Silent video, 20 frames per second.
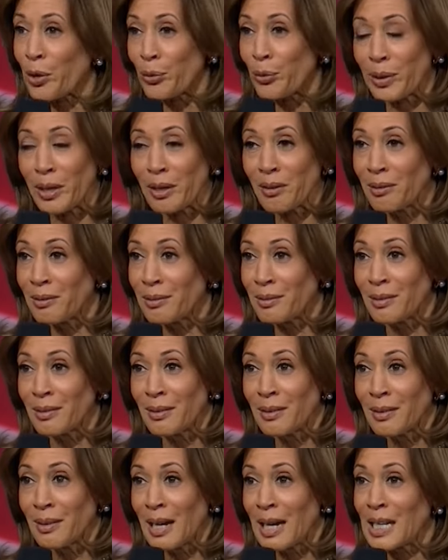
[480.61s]
career.
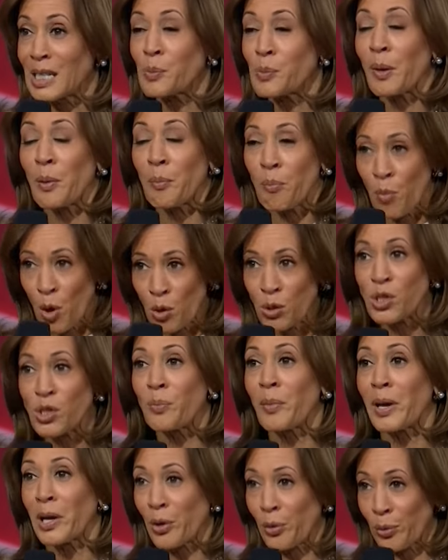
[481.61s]
I spent most
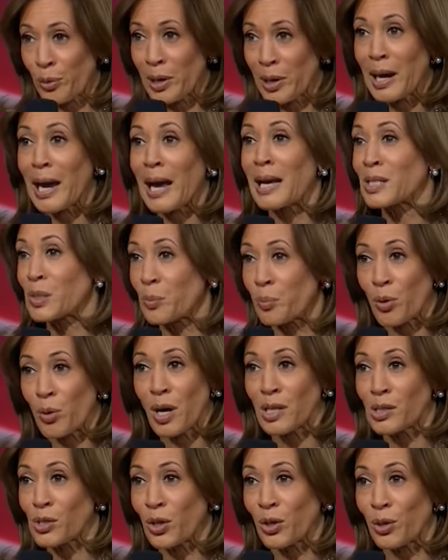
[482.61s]
of my career as a
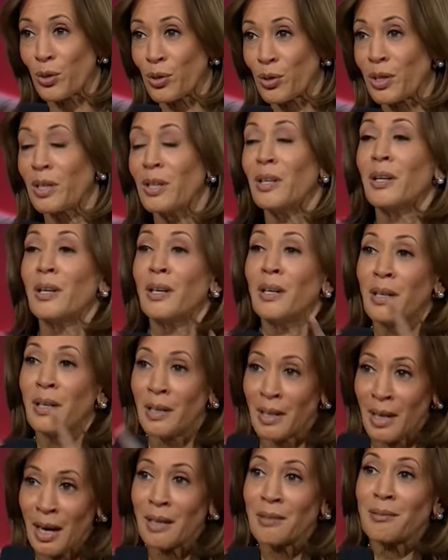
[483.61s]
prosecutor,
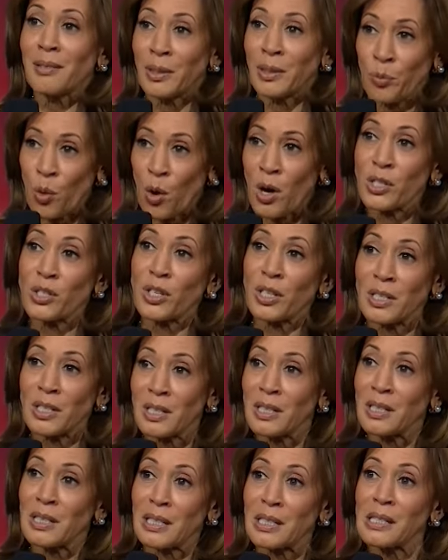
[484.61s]
not in
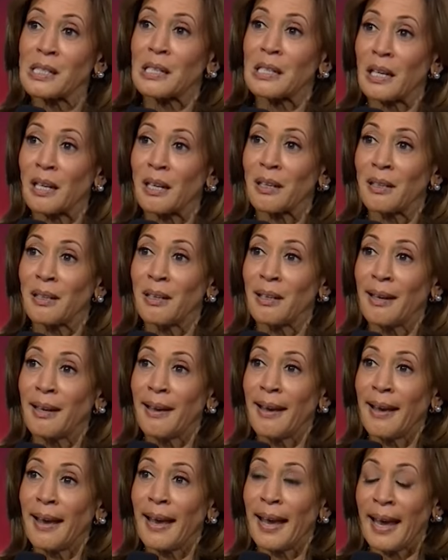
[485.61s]
Washington, D.C.
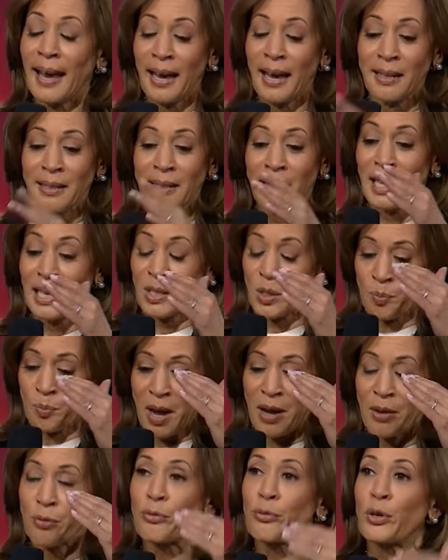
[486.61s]
And as
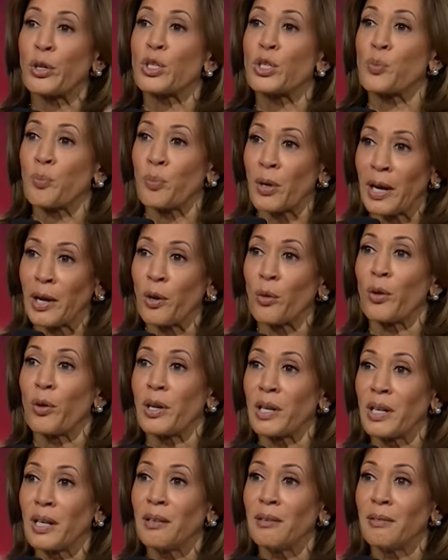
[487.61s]
my first
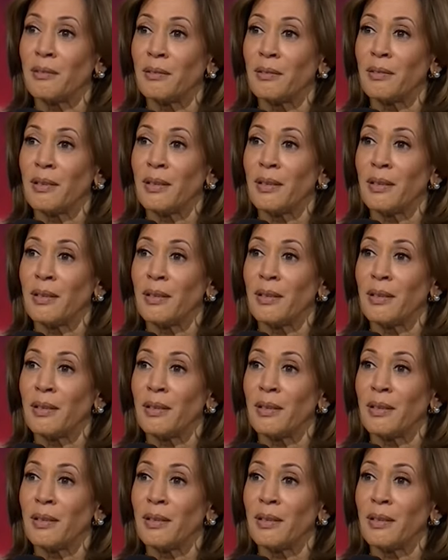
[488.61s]
priority,